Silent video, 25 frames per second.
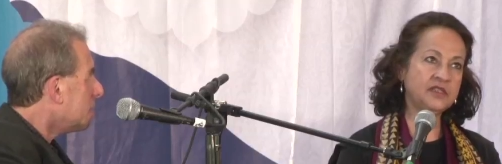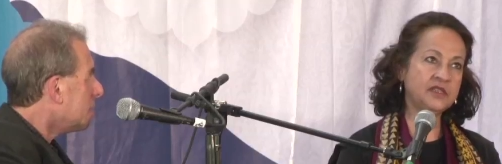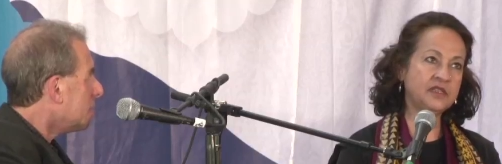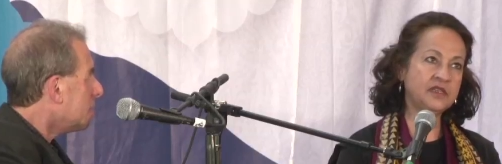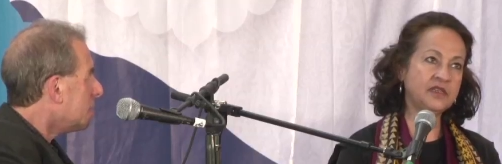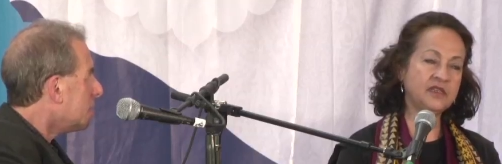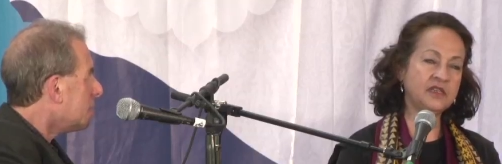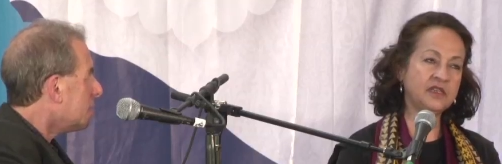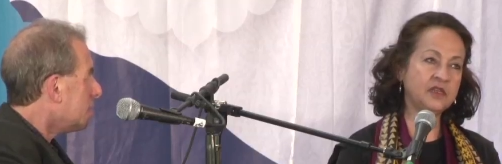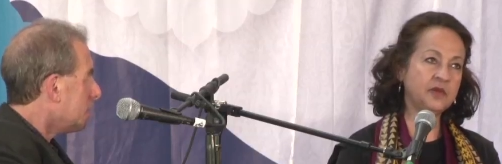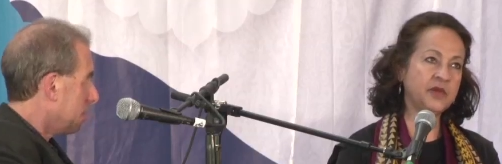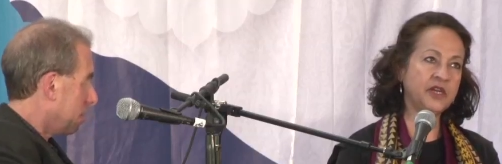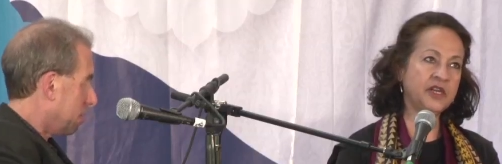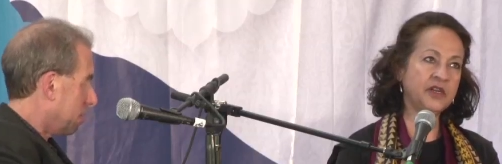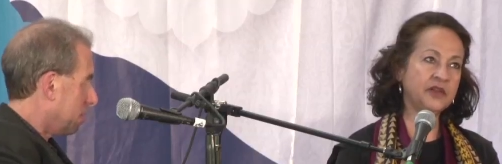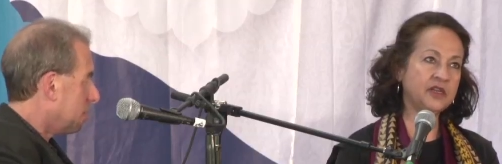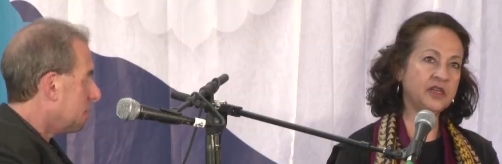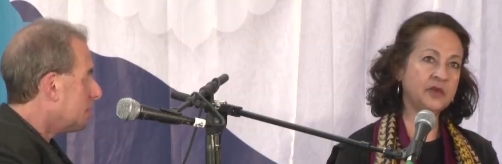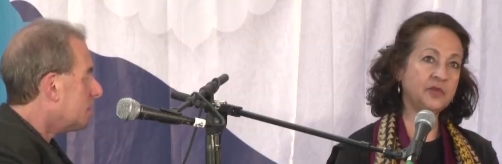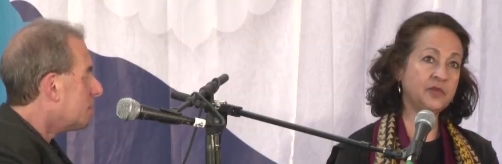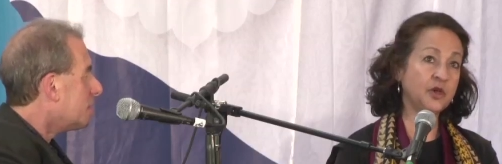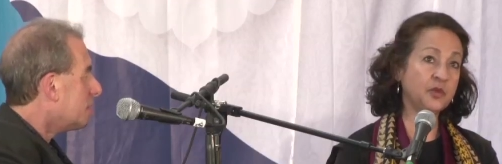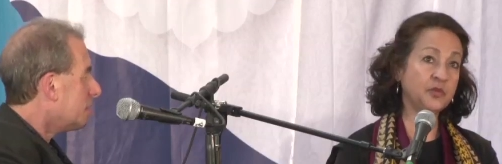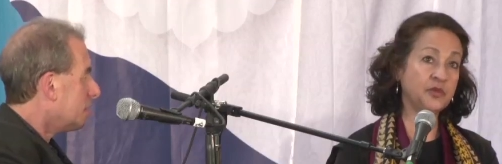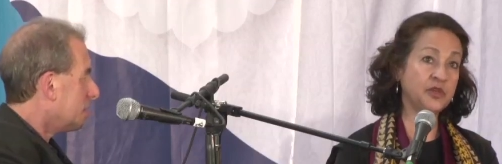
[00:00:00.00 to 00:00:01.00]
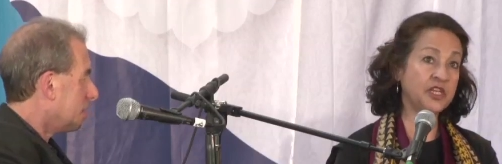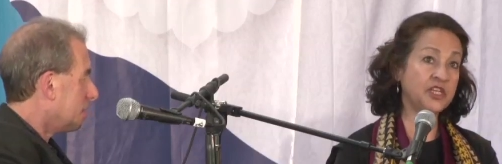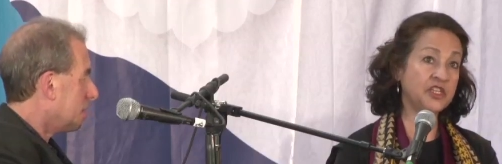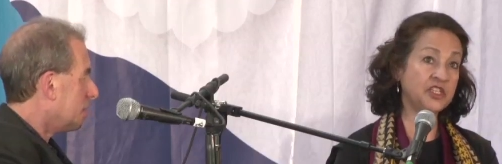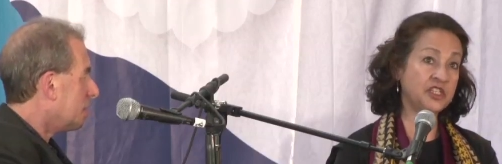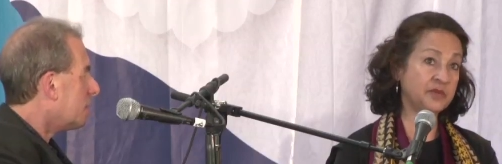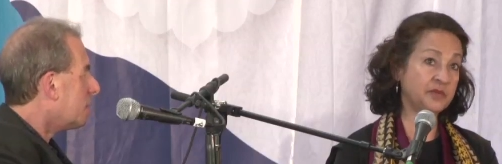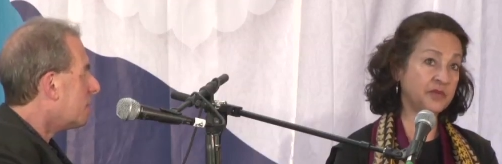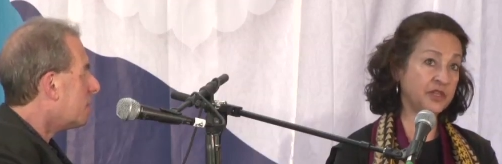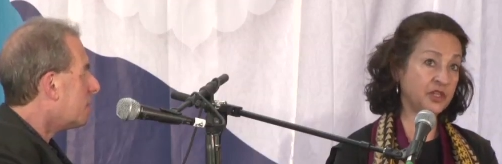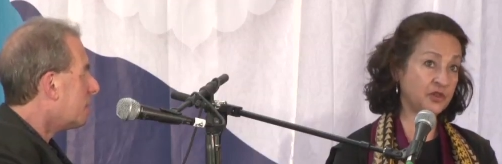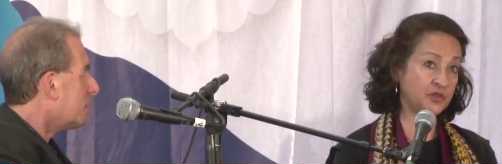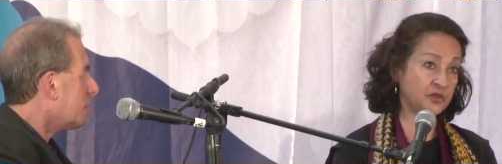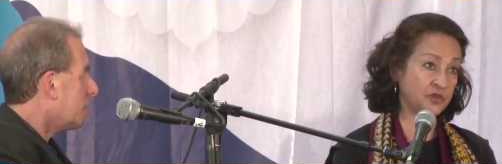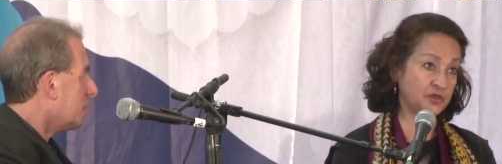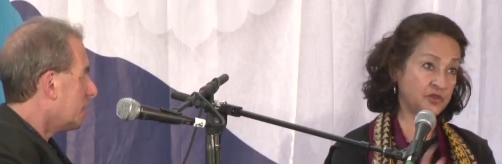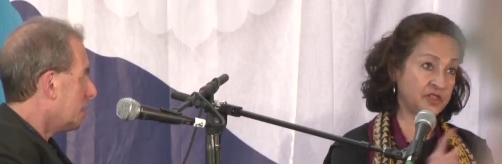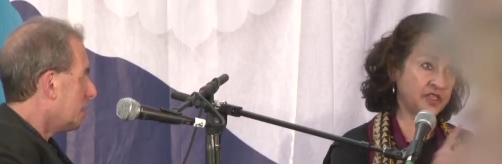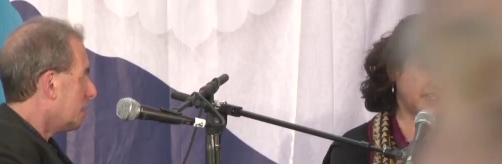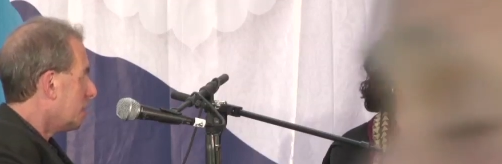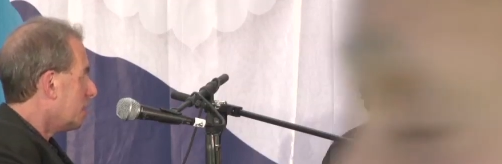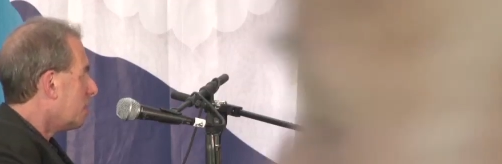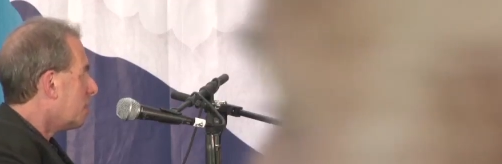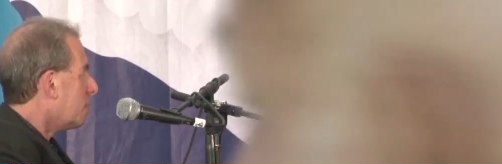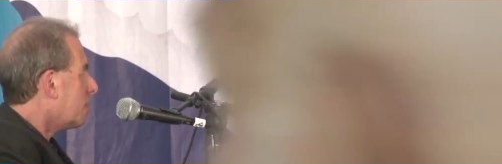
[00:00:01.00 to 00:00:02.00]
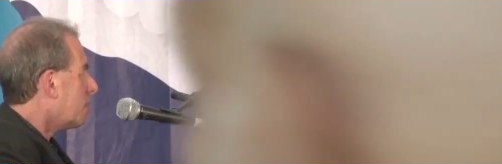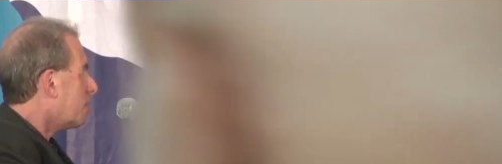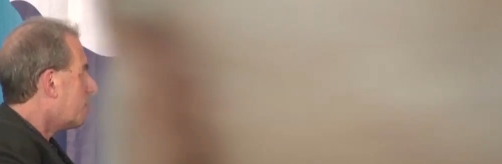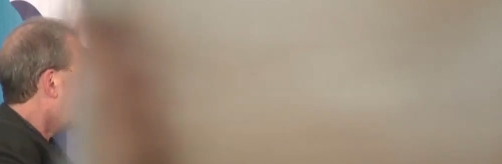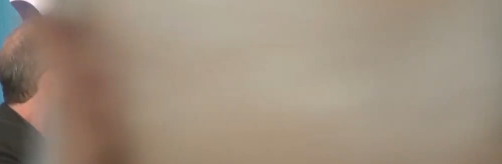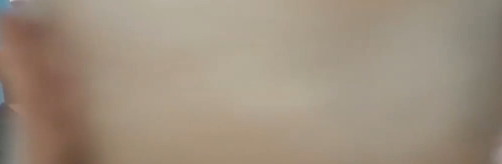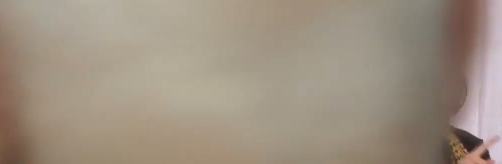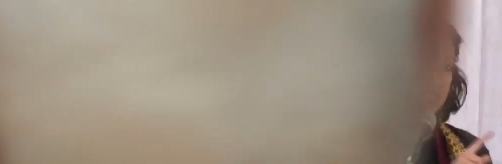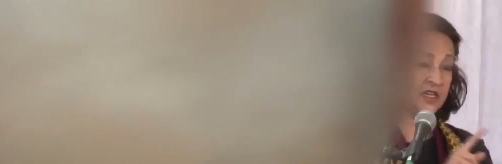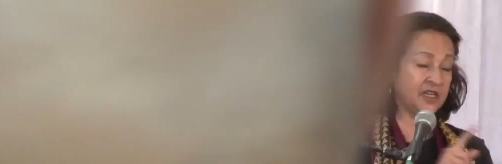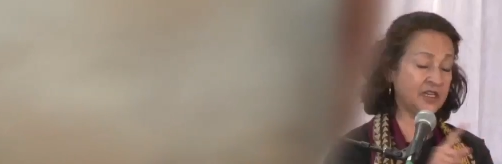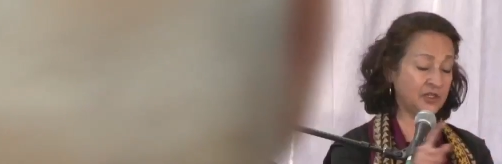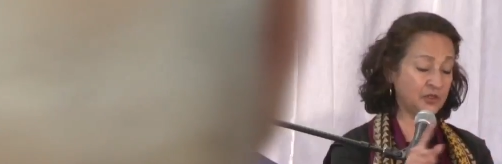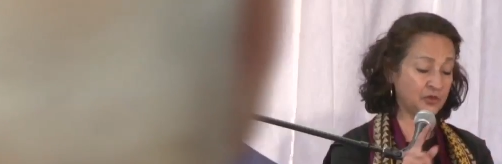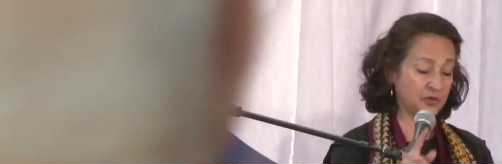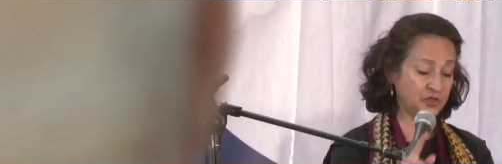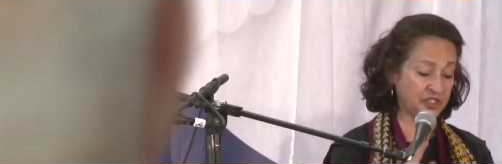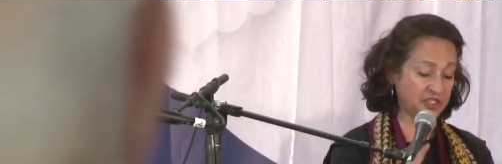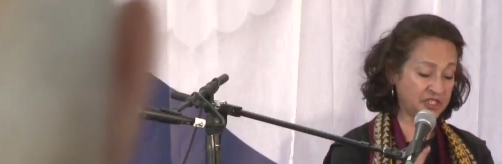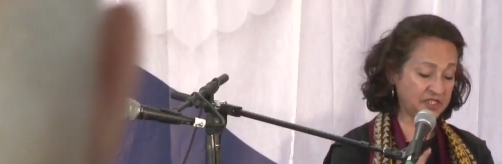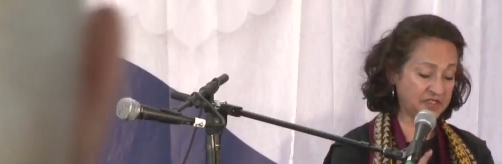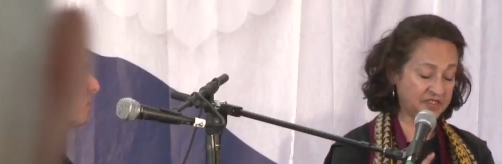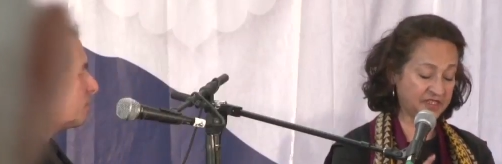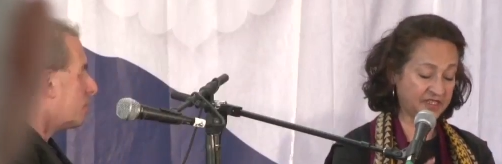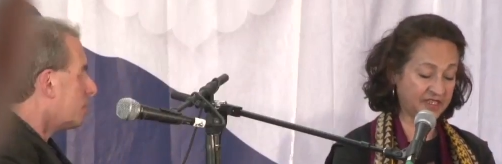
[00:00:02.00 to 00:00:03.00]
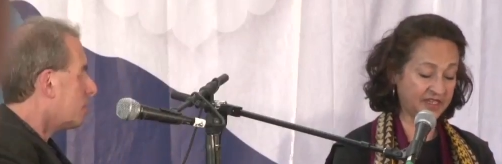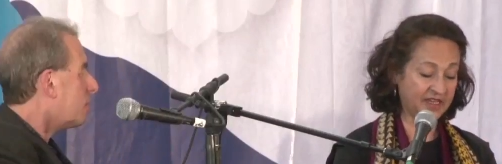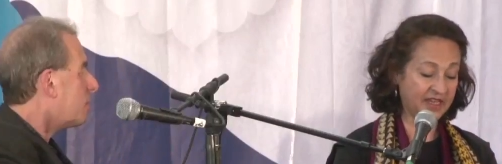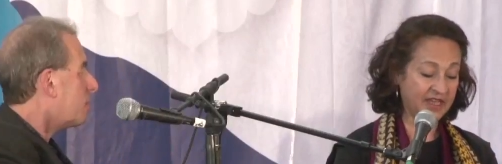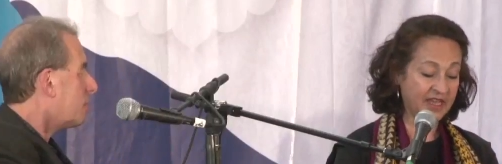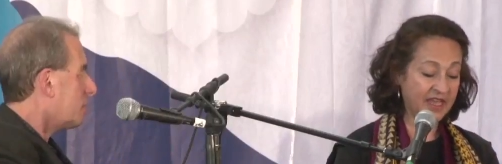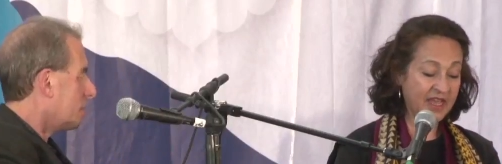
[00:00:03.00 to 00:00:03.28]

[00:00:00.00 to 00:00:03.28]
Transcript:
Speaker 1: Indian American population because those are California and New Jersey.